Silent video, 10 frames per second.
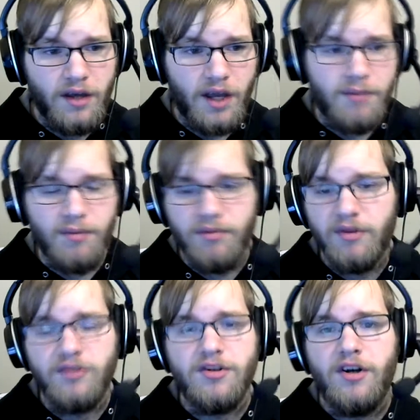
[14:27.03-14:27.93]
And maybe
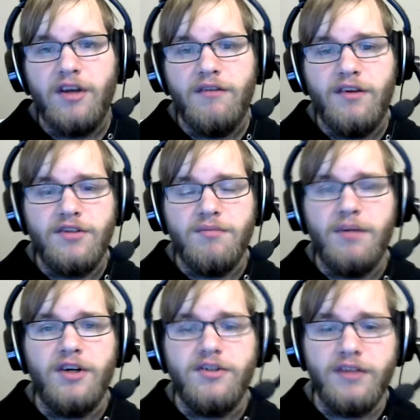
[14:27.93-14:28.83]
they'll start giving us some
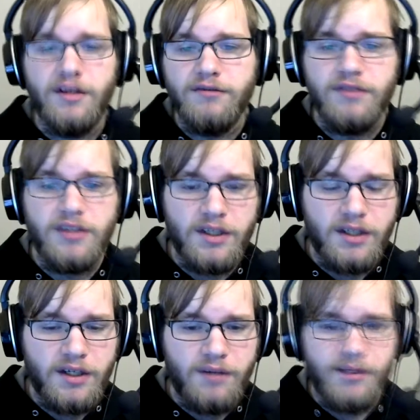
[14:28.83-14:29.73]
better stuff,
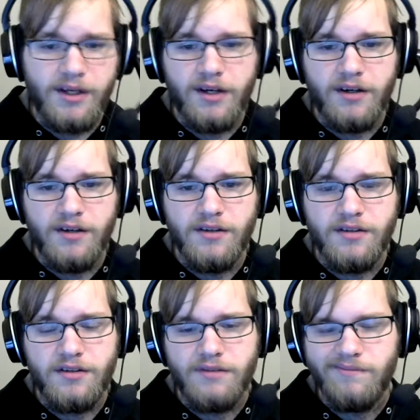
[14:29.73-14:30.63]

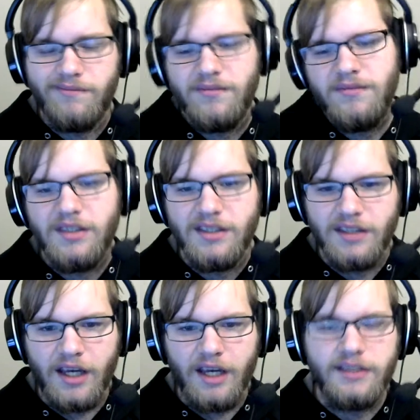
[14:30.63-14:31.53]
because
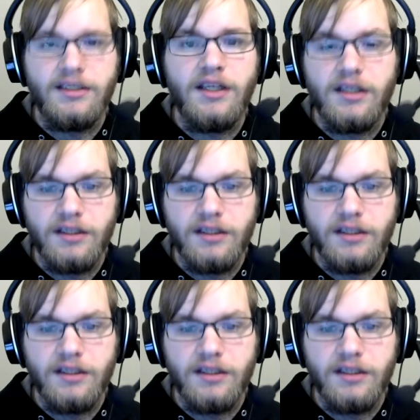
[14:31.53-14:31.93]
they kind of suck.